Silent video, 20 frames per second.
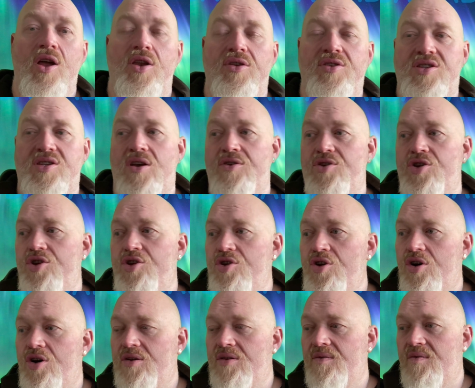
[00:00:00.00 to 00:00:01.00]
So you're
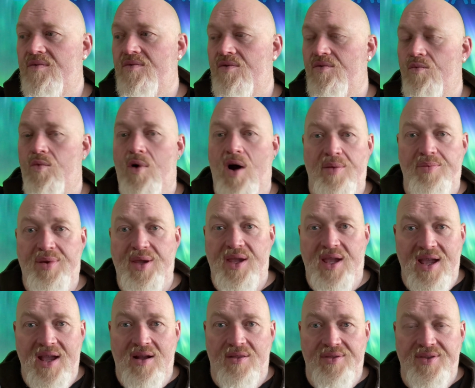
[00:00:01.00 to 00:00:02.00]
not
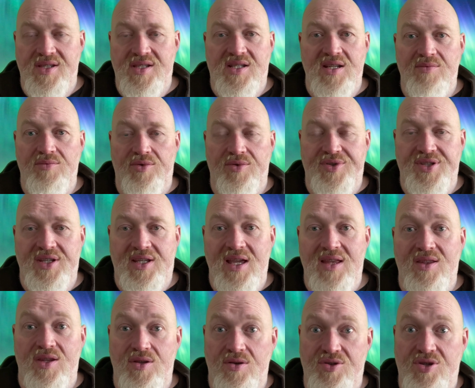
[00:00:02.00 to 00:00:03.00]
wiping out the stim
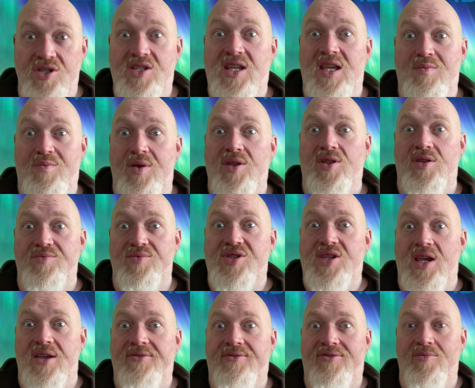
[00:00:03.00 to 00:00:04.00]
altogether. You're just keeping them
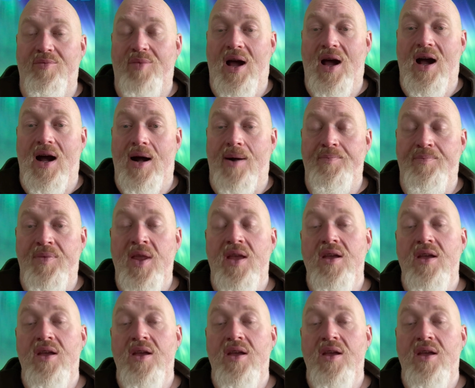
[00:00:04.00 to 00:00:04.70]
safe from harm.